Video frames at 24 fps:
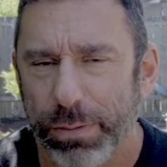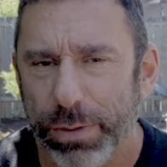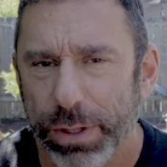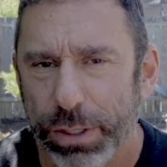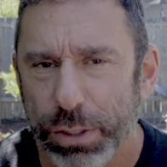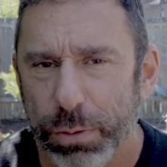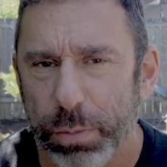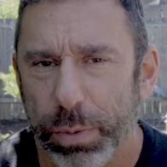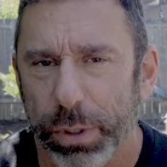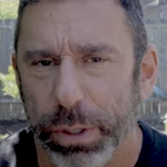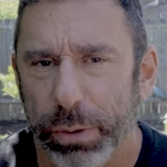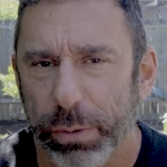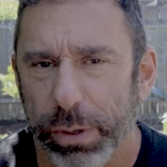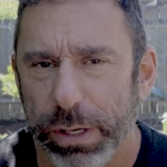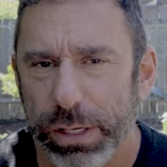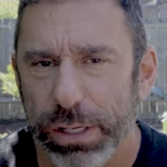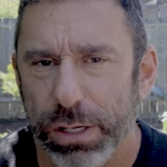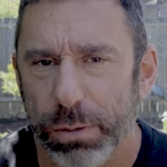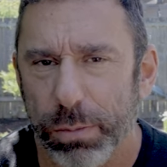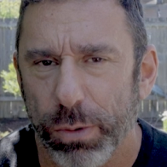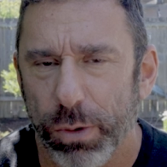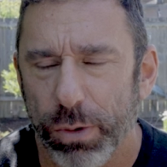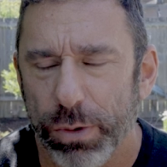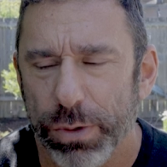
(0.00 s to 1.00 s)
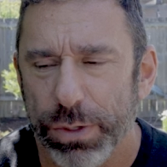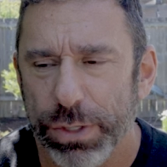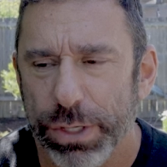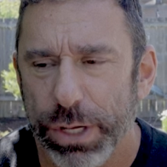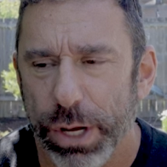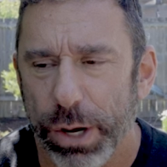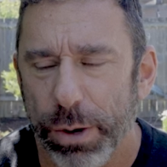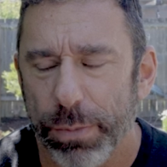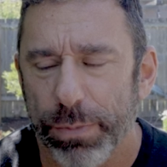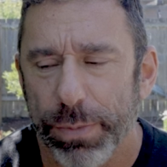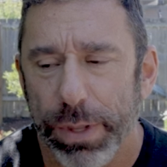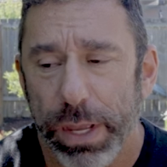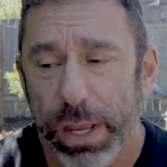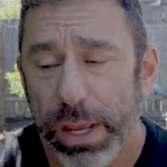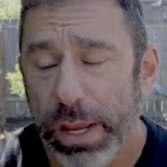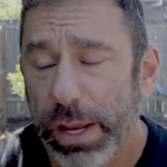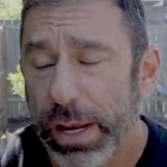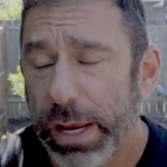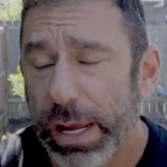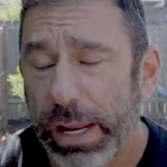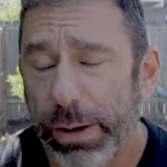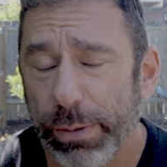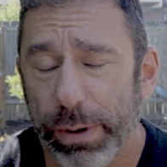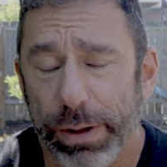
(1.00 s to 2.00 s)
That's pretty reasonable. So
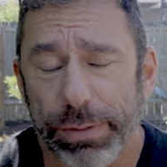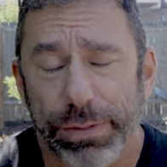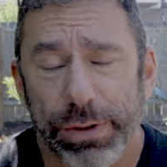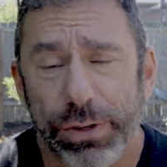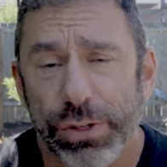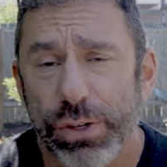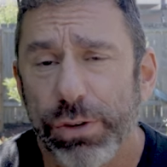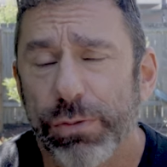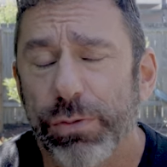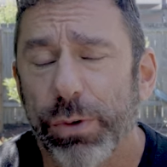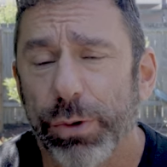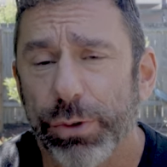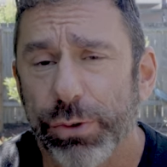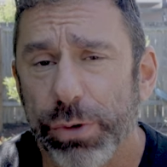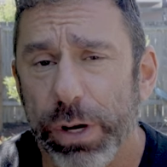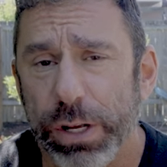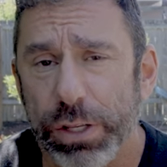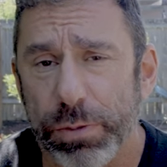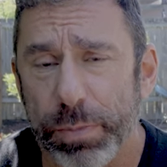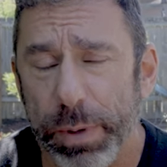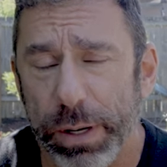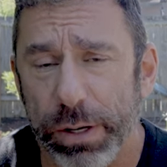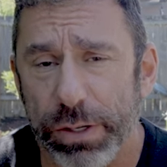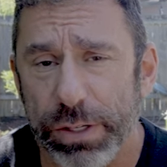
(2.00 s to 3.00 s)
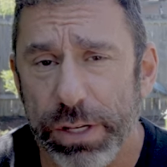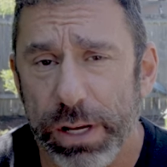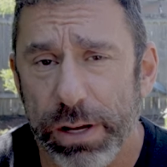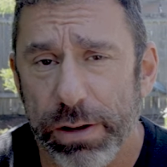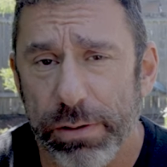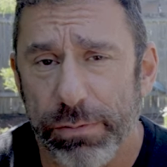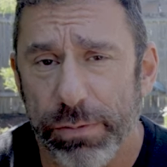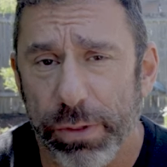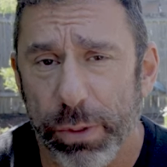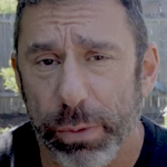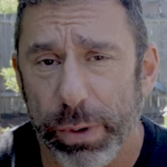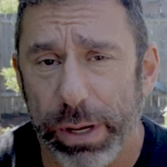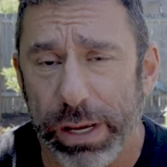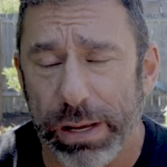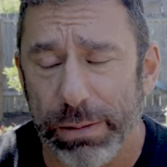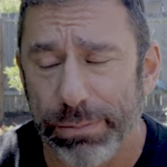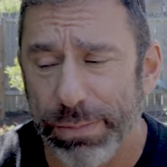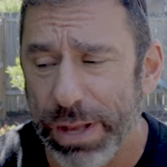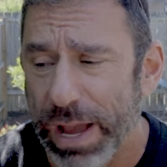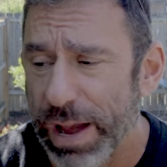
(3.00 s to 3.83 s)
anyway, there's your full transparency for the week.